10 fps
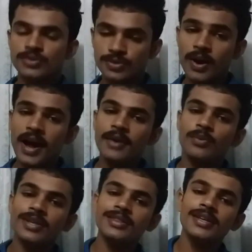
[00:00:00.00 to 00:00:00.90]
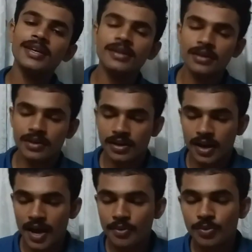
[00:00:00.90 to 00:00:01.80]
So, and one thing
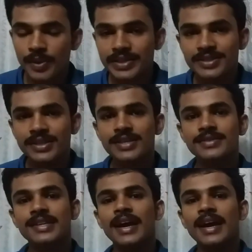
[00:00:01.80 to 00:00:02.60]
I would mention is